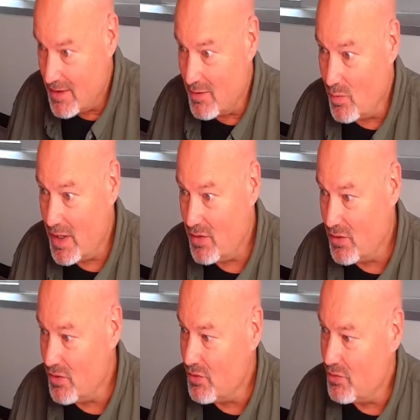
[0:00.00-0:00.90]
when
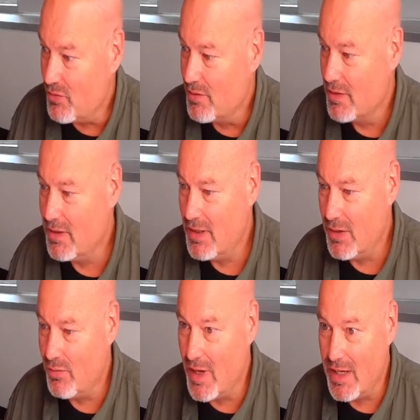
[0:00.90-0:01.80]
you get
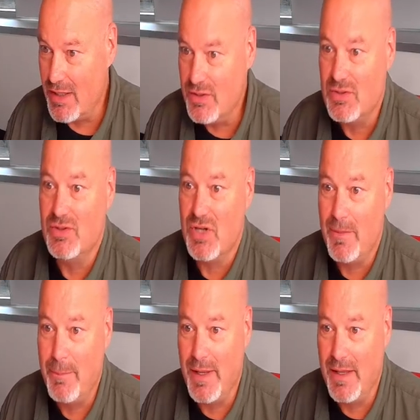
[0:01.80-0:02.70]
ready to
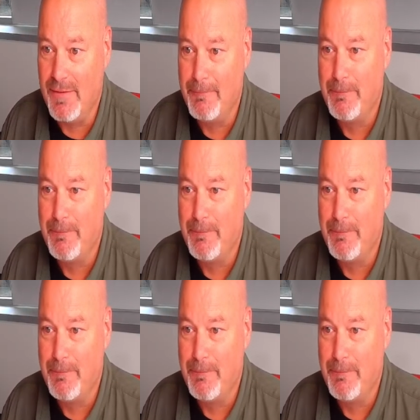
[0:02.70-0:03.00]
jump in